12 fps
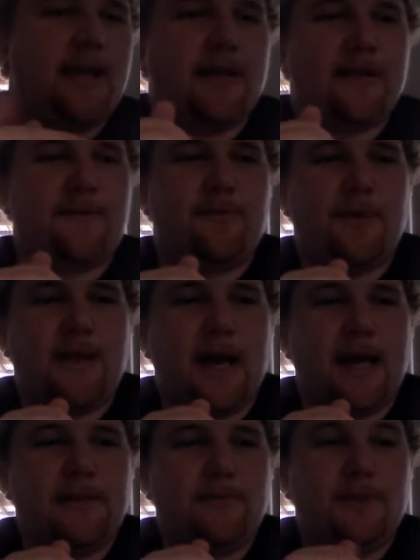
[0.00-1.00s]
this, we
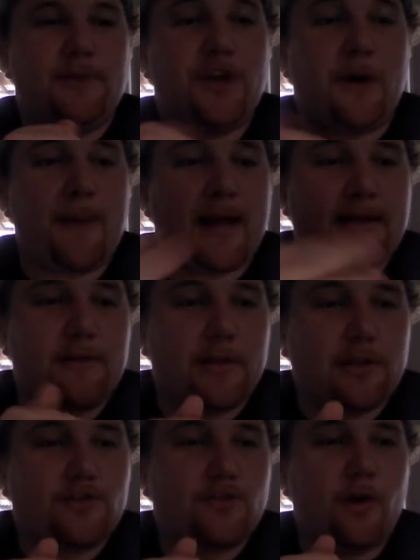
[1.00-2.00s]
jump back to the
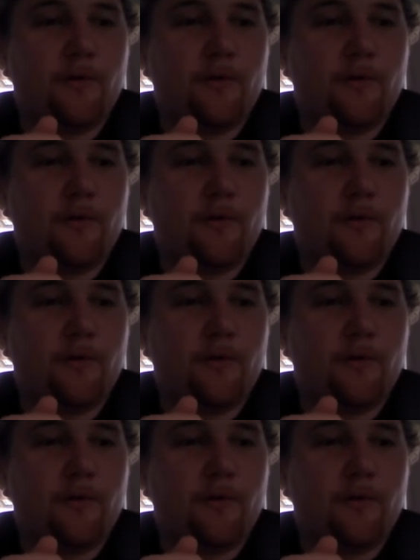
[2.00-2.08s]
control